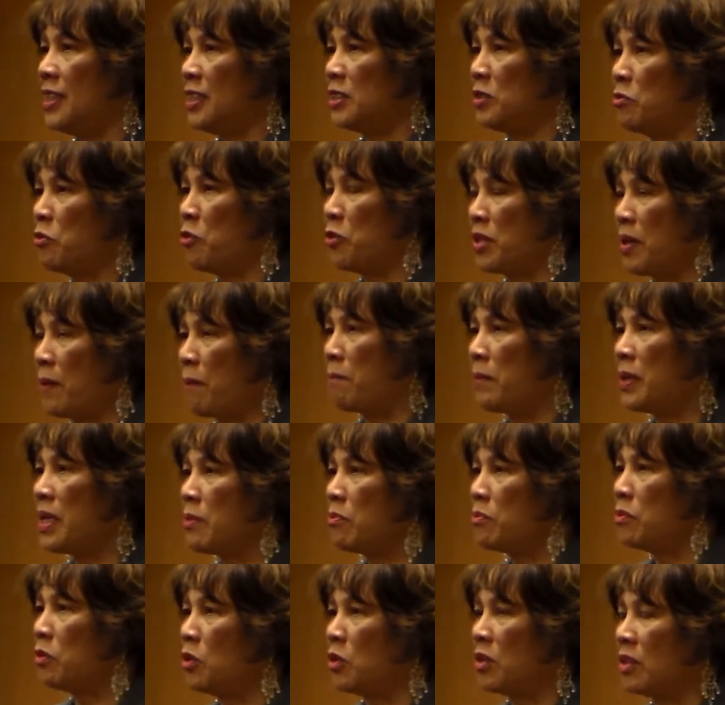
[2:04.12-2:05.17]
is for the
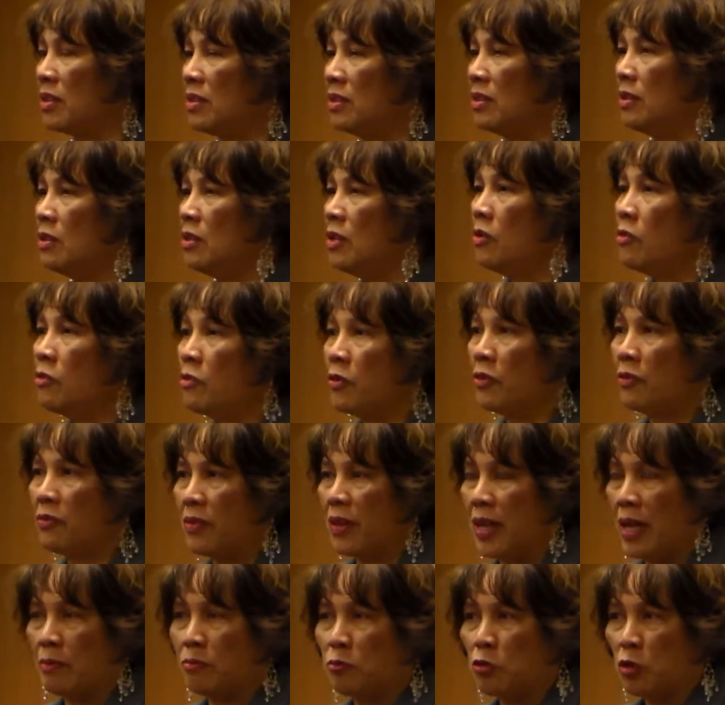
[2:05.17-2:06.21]
people, for
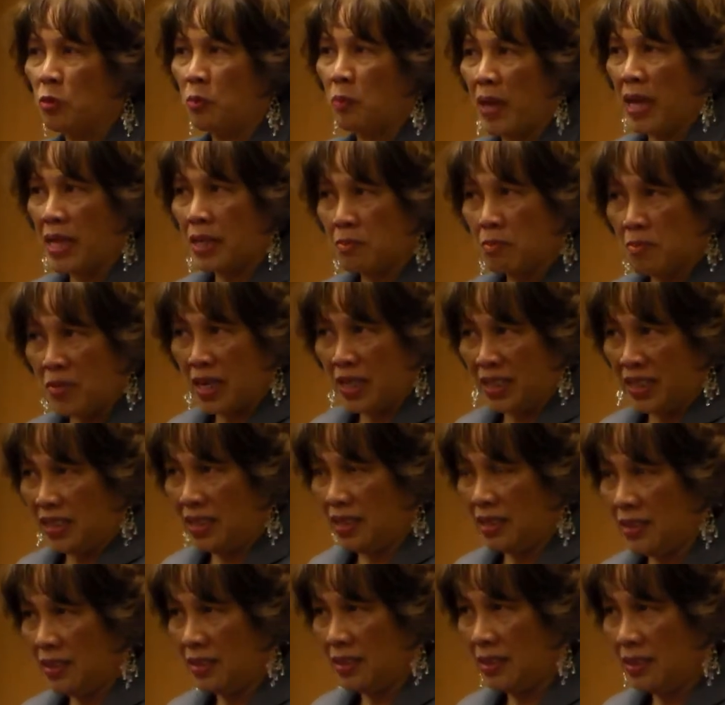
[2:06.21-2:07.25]
them to make money.
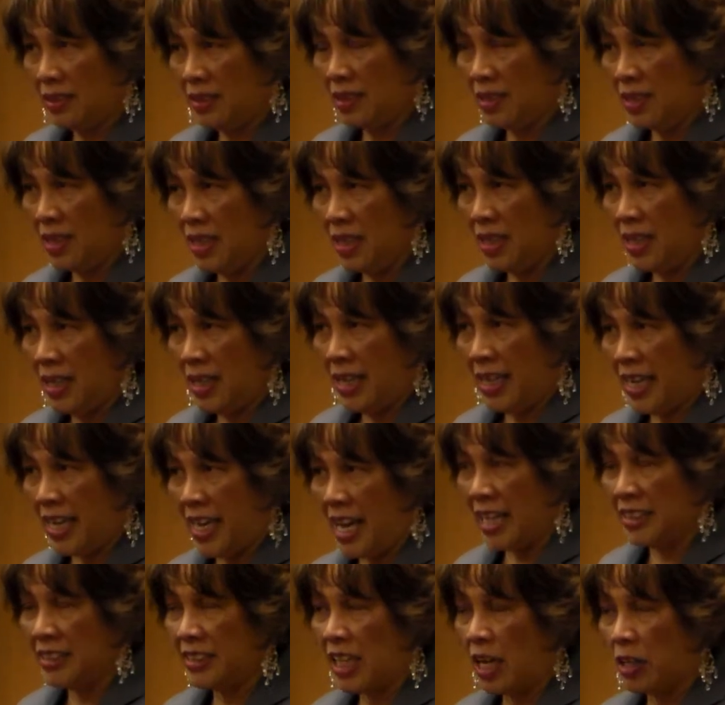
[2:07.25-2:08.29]
He
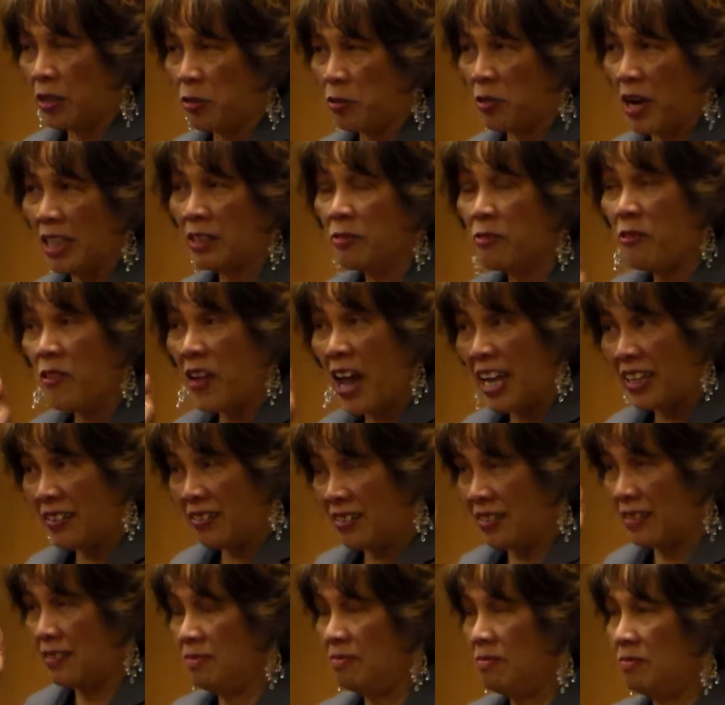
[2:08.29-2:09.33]
has a great faith,